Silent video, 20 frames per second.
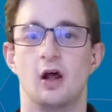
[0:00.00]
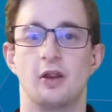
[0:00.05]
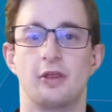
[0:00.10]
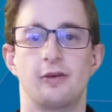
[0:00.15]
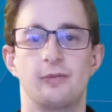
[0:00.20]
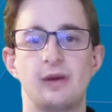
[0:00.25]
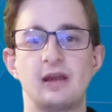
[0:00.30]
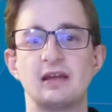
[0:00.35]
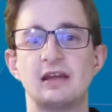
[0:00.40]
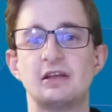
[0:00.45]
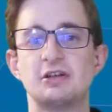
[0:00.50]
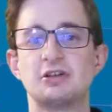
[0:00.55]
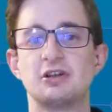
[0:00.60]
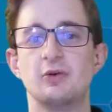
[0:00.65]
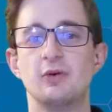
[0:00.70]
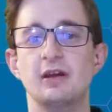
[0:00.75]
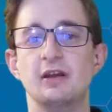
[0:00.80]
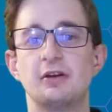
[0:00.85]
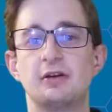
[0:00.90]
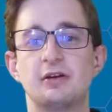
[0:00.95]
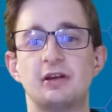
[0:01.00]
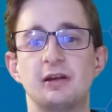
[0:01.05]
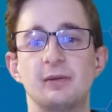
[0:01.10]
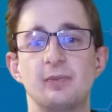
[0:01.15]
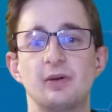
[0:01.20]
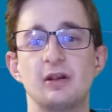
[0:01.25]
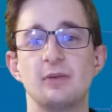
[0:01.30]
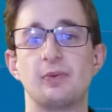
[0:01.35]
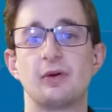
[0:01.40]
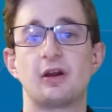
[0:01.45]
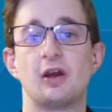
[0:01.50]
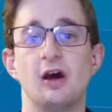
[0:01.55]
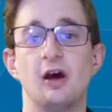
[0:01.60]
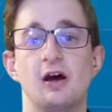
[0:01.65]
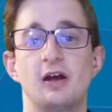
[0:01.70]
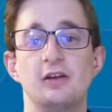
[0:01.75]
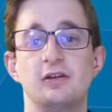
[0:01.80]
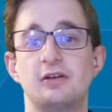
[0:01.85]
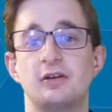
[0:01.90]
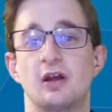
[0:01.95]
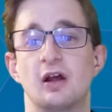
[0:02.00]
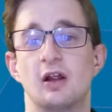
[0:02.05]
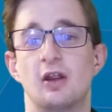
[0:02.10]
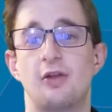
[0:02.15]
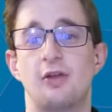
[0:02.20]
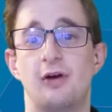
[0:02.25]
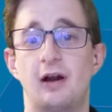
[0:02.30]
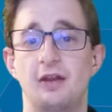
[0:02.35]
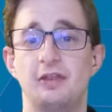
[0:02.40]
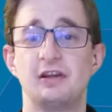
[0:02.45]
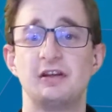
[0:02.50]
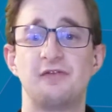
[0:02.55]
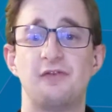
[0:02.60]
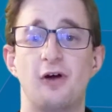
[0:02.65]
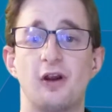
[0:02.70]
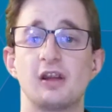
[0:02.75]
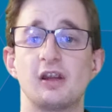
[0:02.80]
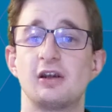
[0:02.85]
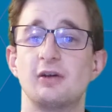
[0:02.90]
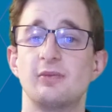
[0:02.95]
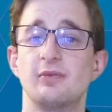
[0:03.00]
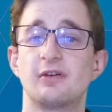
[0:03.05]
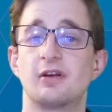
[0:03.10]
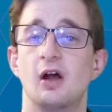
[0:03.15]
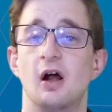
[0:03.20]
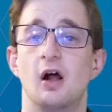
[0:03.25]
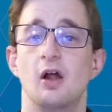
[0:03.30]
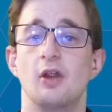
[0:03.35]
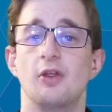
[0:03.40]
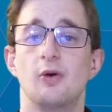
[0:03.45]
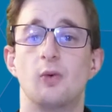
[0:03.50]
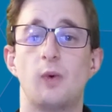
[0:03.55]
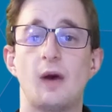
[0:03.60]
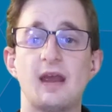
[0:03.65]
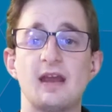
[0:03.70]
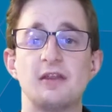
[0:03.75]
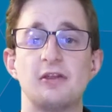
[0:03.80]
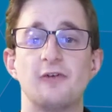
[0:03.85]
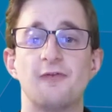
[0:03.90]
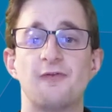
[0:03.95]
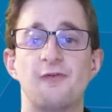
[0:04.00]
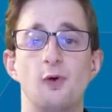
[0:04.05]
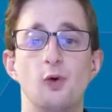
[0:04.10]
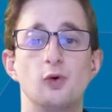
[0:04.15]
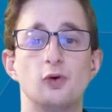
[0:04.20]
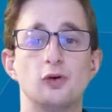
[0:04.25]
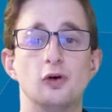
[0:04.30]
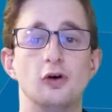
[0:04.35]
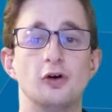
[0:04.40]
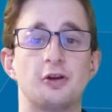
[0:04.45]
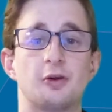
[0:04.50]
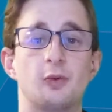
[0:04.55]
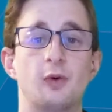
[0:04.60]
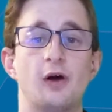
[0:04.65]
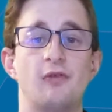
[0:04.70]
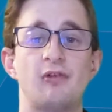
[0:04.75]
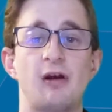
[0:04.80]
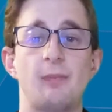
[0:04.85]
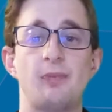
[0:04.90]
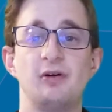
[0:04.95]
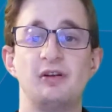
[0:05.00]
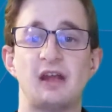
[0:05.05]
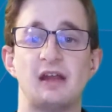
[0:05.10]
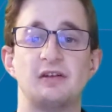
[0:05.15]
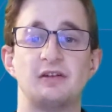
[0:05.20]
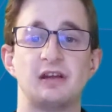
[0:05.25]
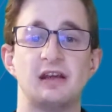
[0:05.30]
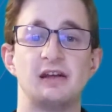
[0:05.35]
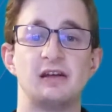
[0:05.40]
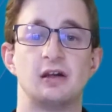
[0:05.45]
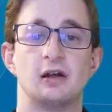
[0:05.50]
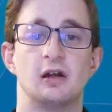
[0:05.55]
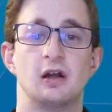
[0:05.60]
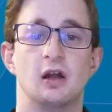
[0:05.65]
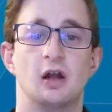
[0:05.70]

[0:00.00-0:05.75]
The main issue is simply because throughout these volumes, the way the Full Course were represented